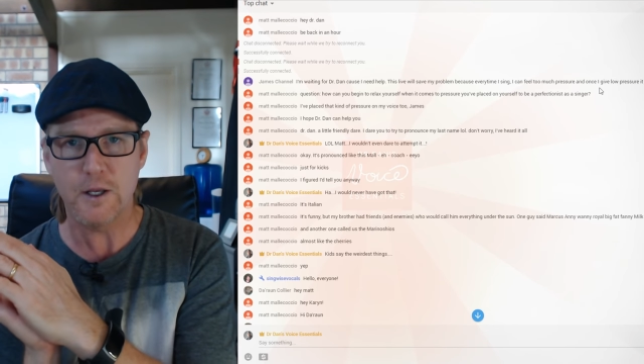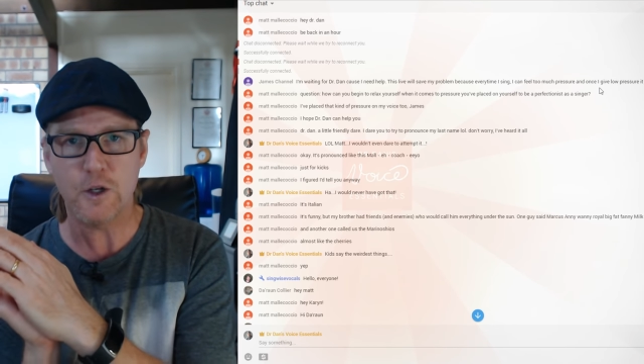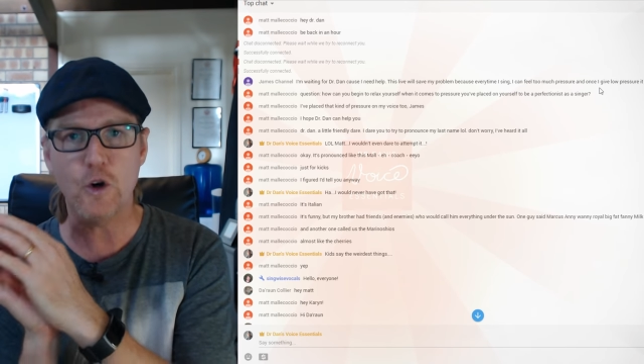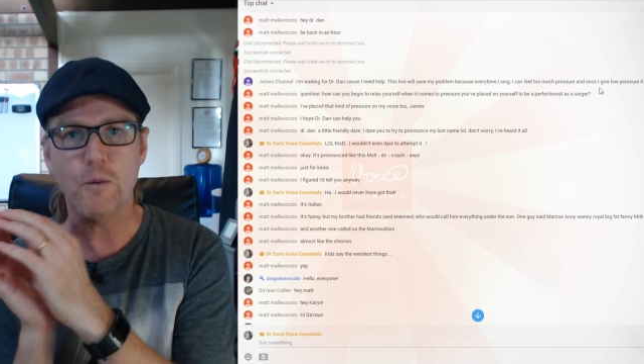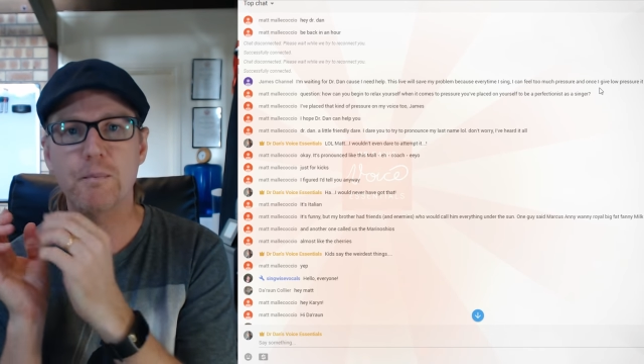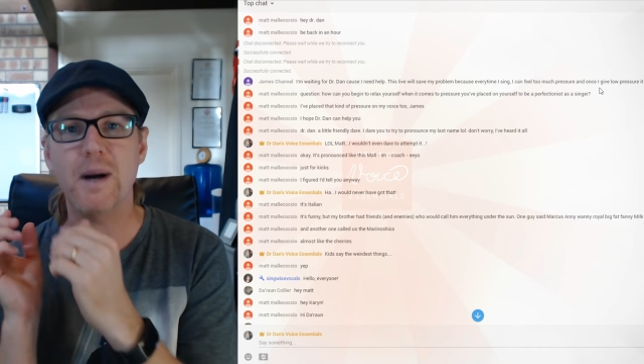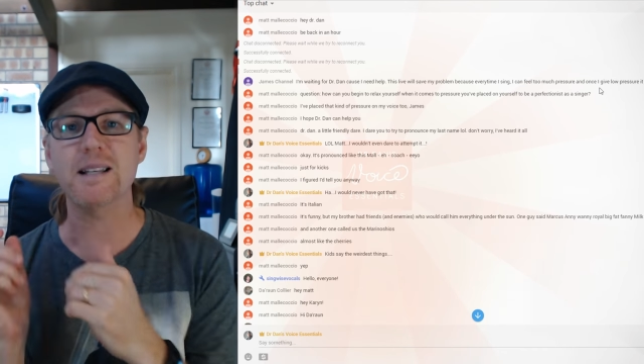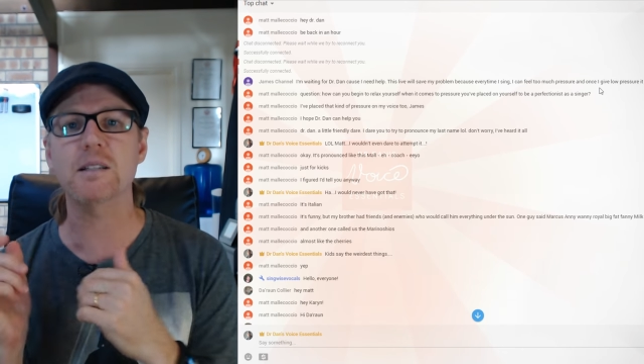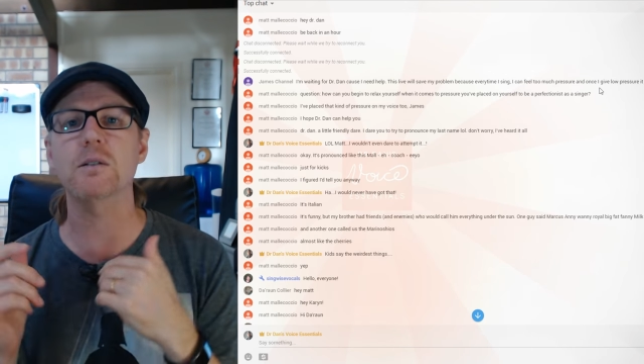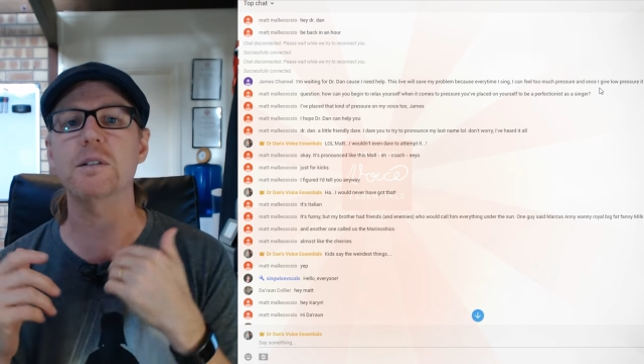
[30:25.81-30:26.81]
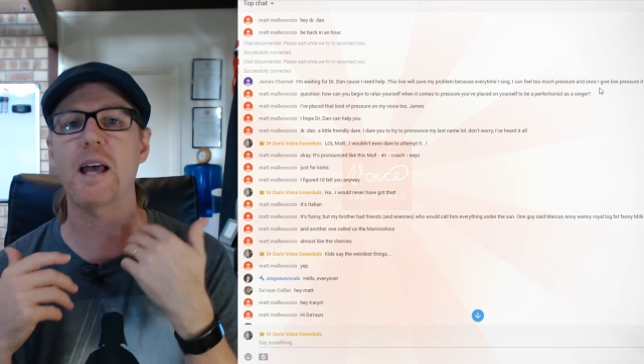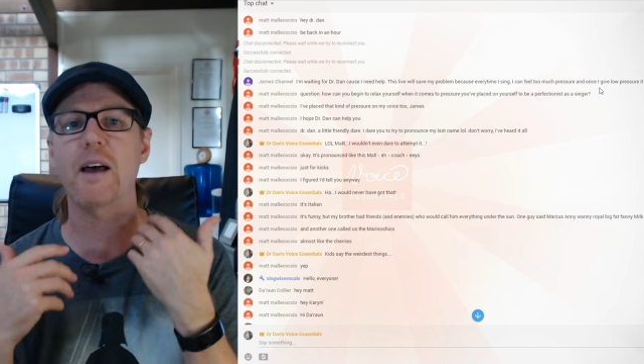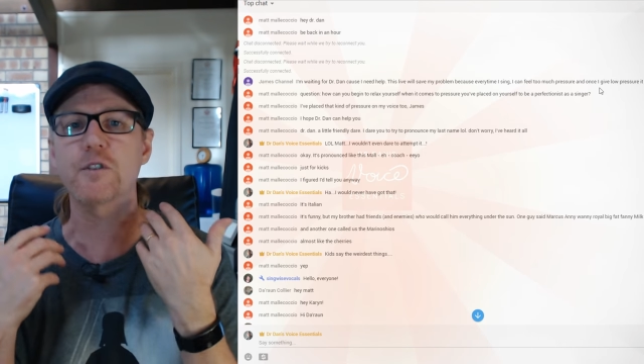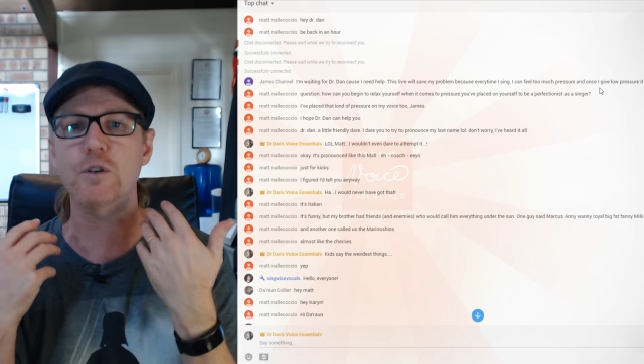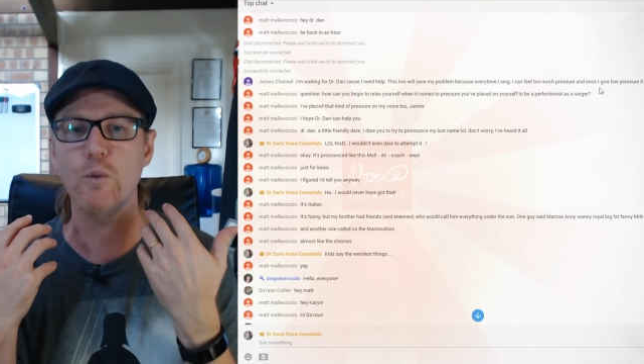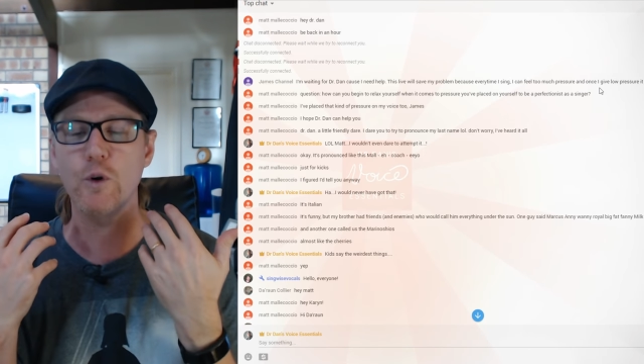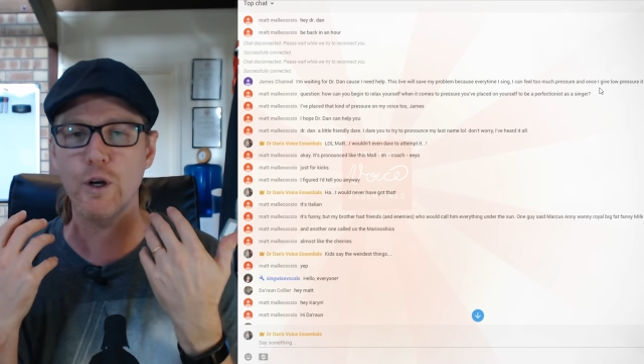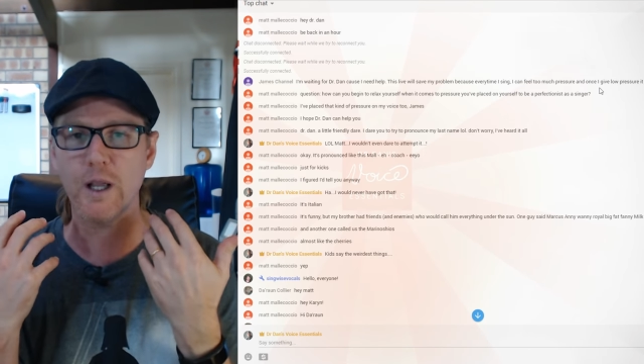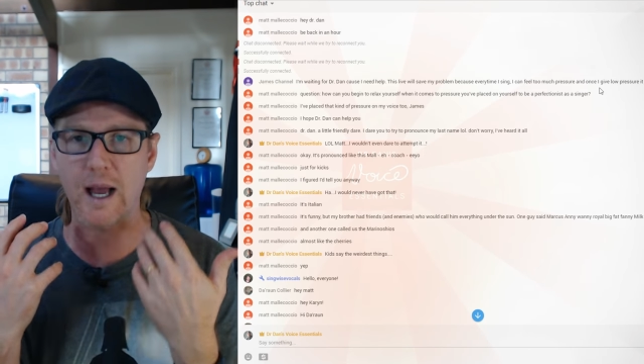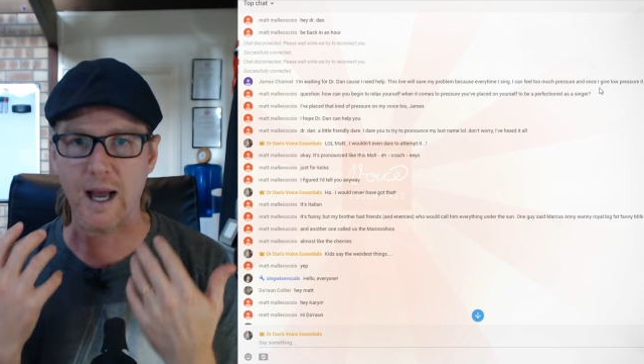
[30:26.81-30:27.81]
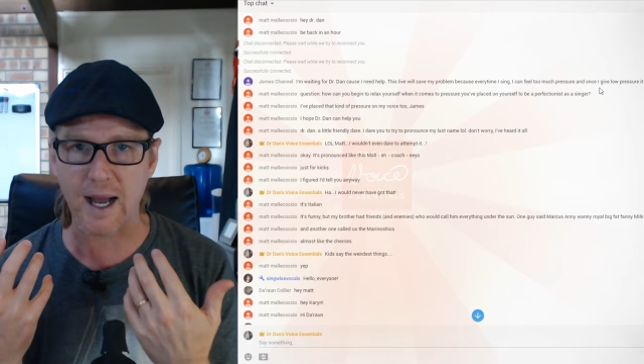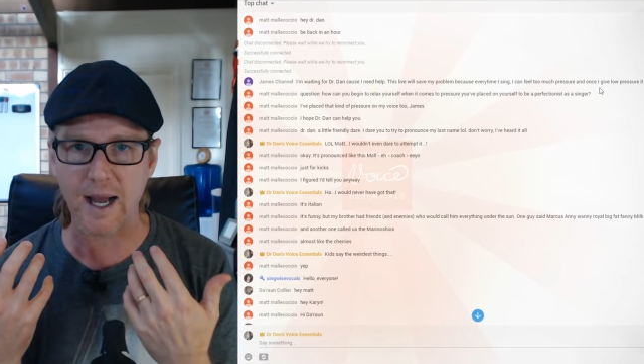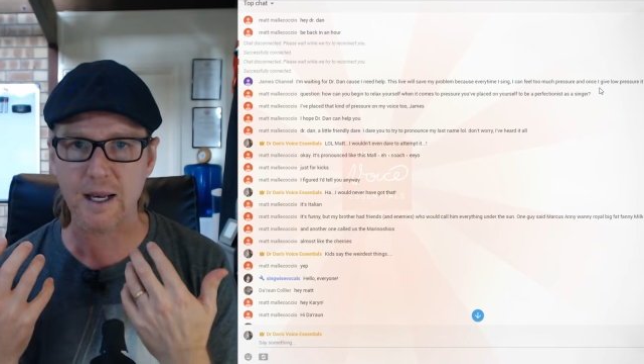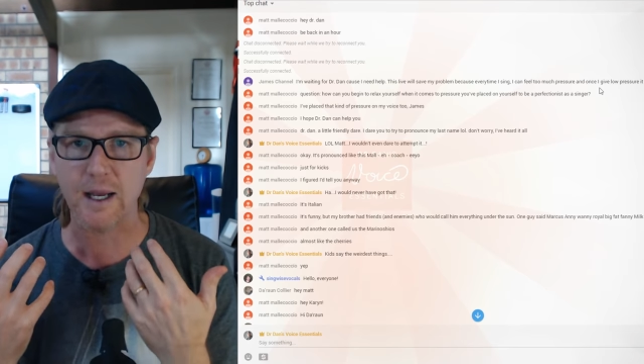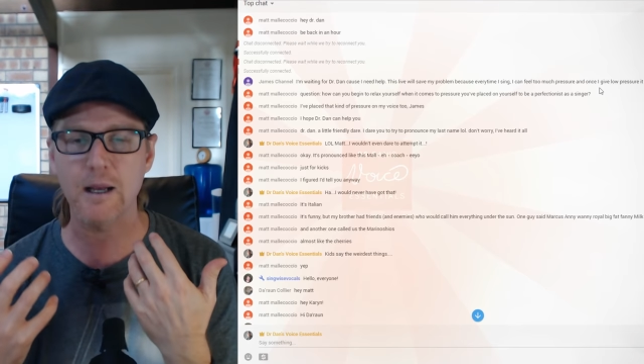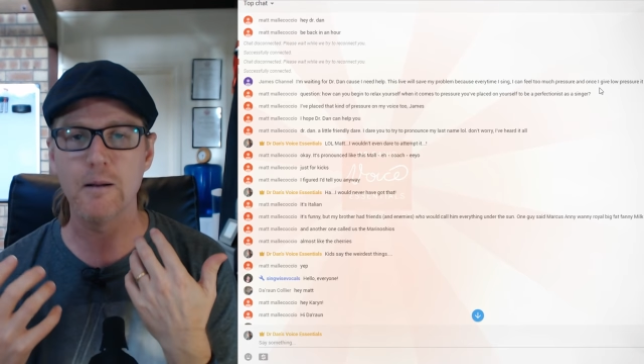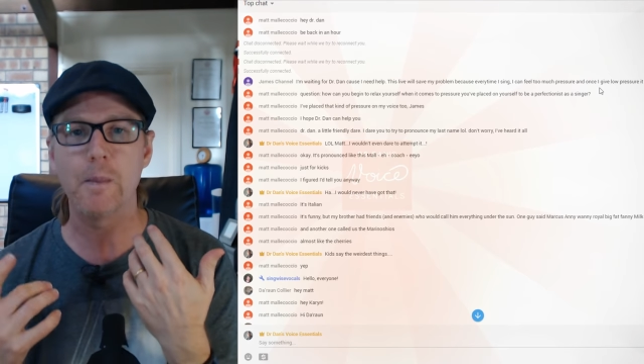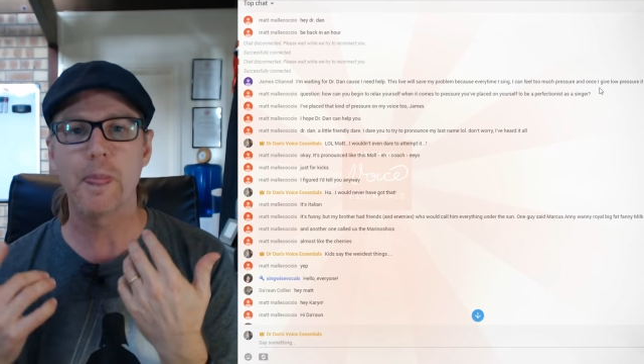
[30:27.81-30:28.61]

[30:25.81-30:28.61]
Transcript: your muscles have to work harder